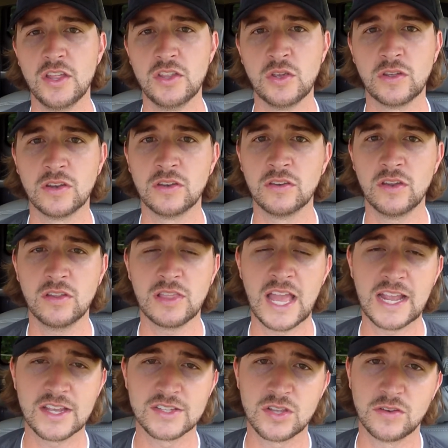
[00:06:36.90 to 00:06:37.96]
You can
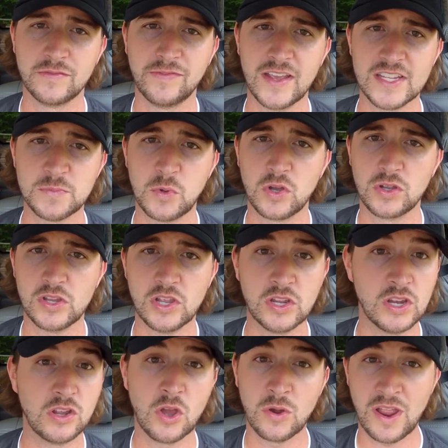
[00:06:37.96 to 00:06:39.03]
like us on Facebook. You
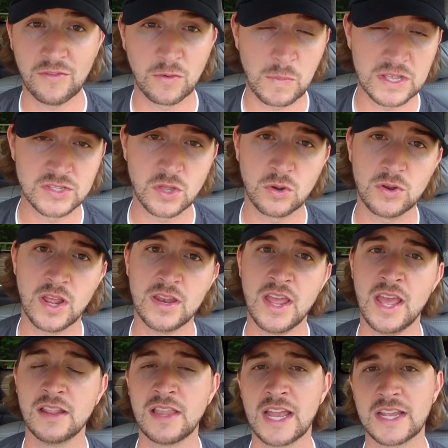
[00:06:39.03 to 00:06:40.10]
can go to
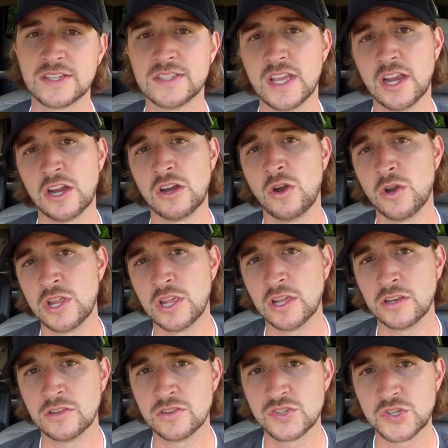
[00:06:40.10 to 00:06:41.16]
everymansauto.net and like us there, or you
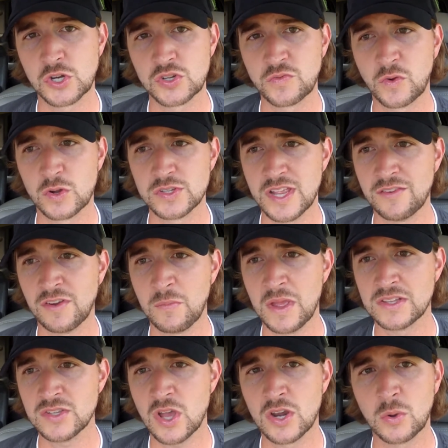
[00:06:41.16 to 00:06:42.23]
can search for us,
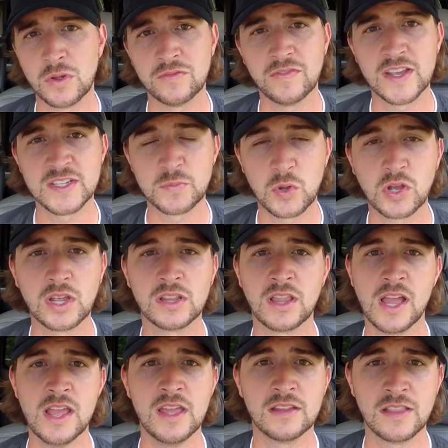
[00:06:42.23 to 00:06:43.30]
Everyman's Auto, on Facebook
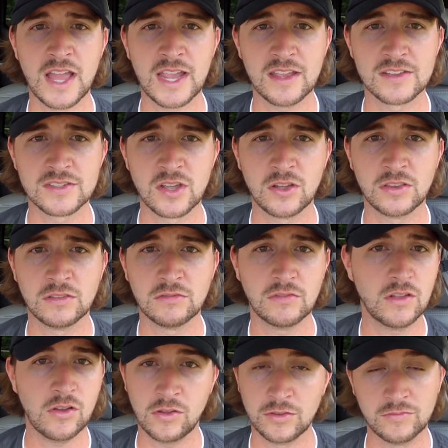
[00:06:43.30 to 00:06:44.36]
and like us on
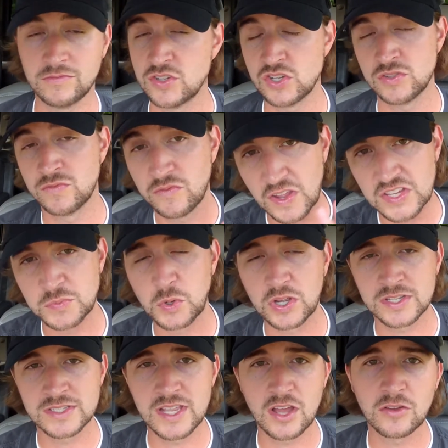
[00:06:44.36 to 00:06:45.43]
just
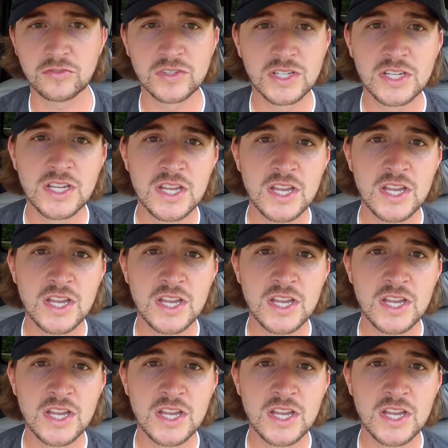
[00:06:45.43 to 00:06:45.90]
Facebook itself.